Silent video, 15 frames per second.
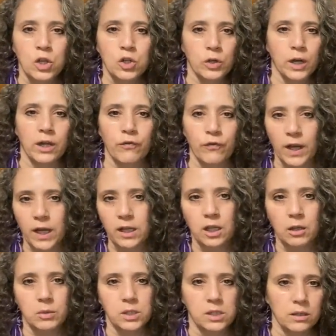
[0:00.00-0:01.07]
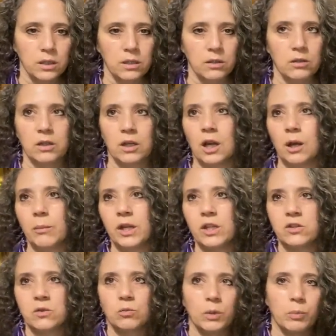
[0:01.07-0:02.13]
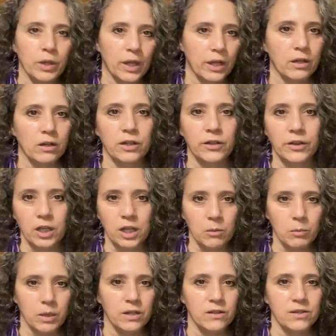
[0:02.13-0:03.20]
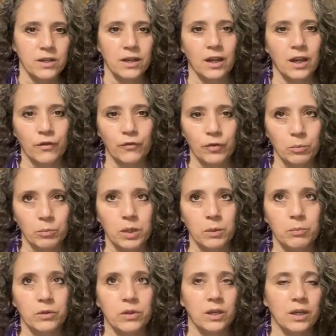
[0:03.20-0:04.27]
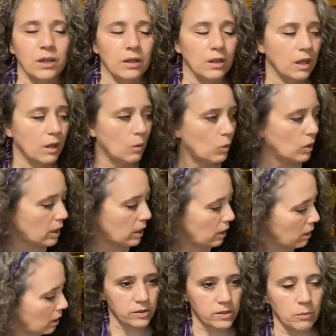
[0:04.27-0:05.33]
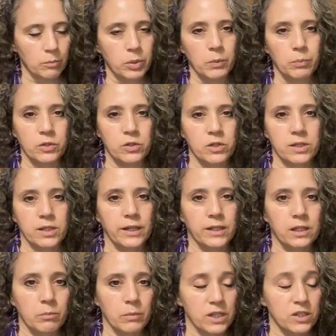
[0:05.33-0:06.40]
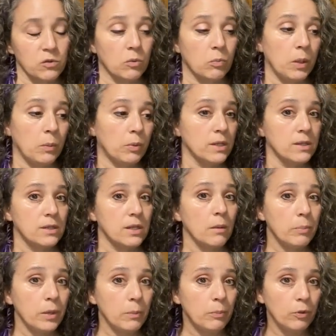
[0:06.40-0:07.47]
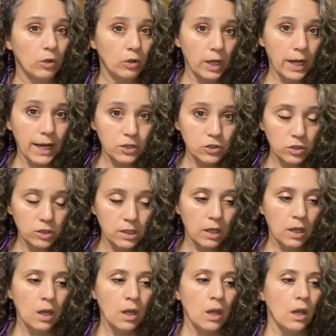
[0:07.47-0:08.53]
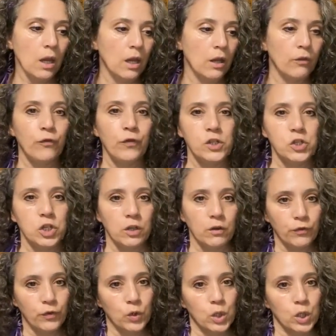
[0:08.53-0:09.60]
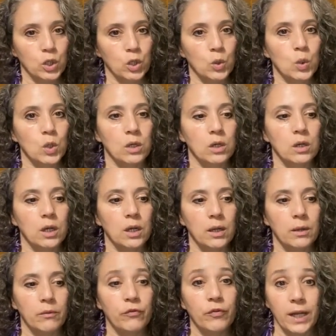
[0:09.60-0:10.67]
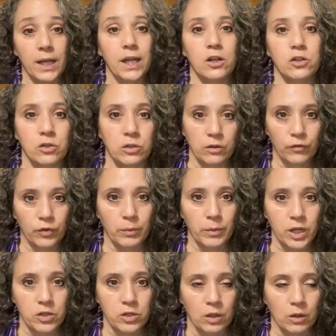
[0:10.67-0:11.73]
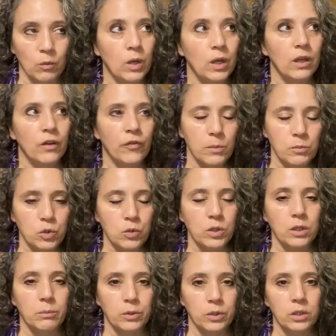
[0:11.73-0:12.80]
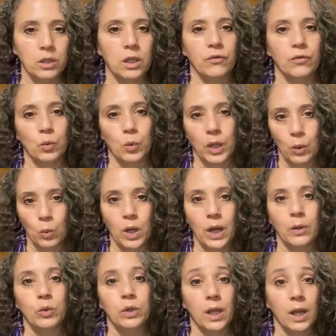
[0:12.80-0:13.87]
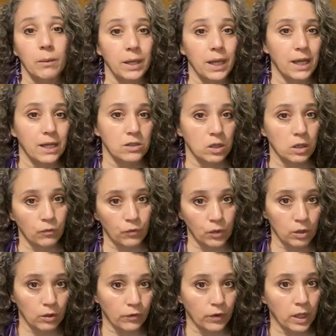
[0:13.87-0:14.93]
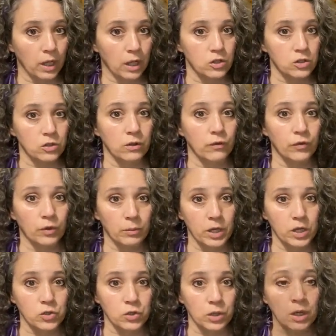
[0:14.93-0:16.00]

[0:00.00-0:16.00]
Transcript: try to find them and delete their comments and reply to all the emails I got from people thinking they had won. Some people just like to mess with people and some people are actually uh, fishing for your um, financial information. Well, if I'm doing a book giveaway, why would I be asking for your financial information?